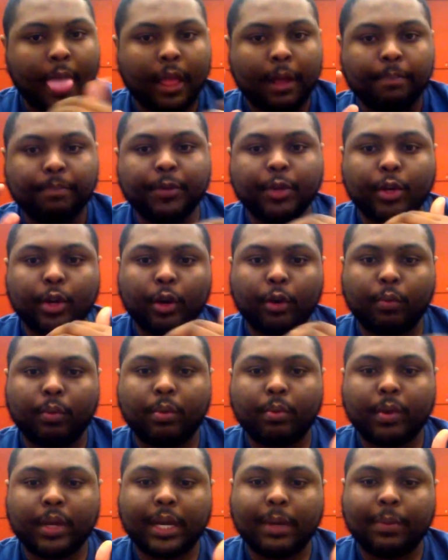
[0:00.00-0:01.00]

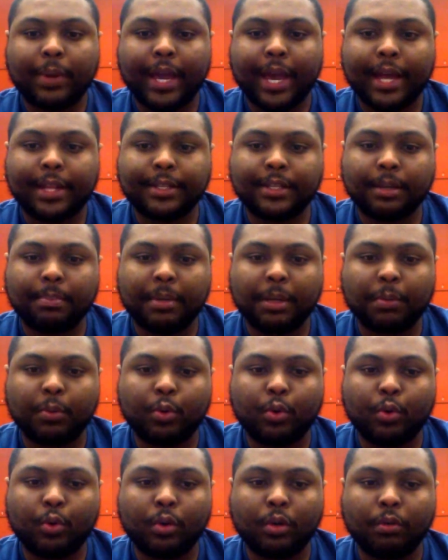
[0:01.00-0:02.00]
we had some people
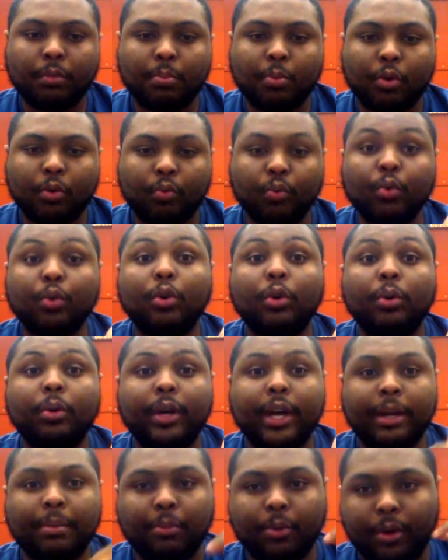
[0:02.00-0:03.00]
who were more rural, who
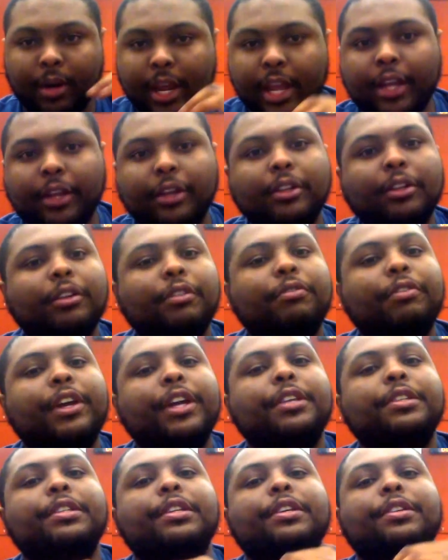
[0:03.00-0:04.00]
had more angular
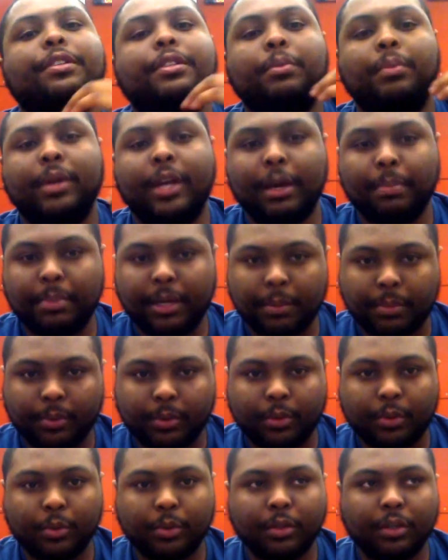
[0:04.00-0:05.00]
faces, and then we had people
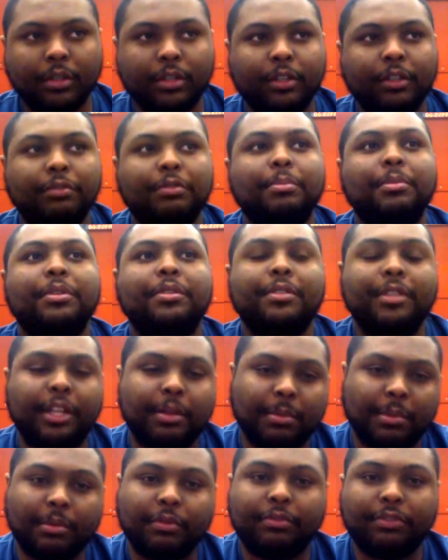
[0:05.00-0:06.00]
who were from the city,
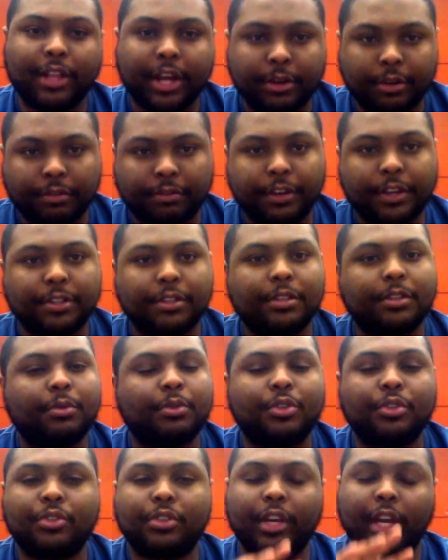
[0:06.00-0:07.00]
maybe flatter faces. It was
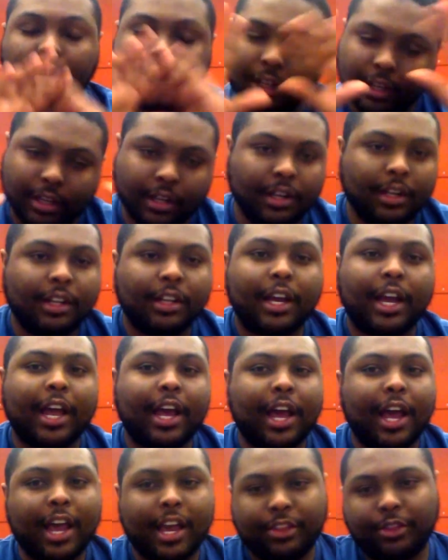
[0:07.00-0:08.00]
just like I
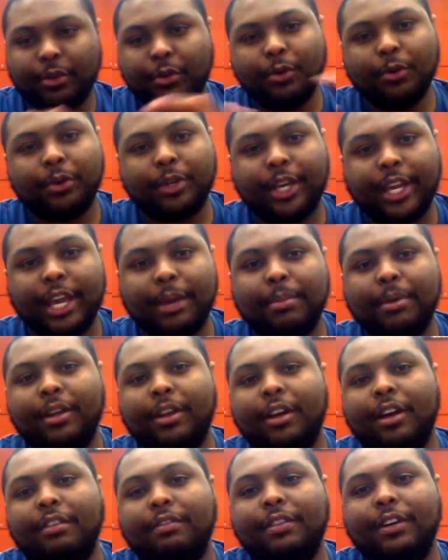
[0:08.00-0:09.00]
had the whole gamut
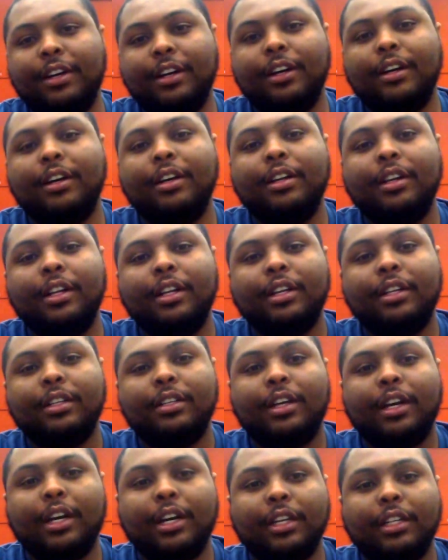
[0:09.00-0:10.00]
of
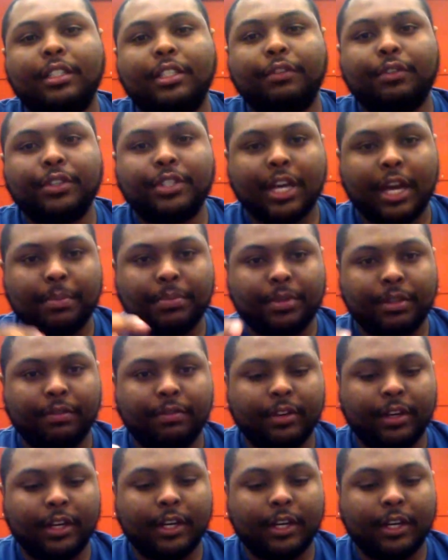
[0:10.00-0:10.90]
different types of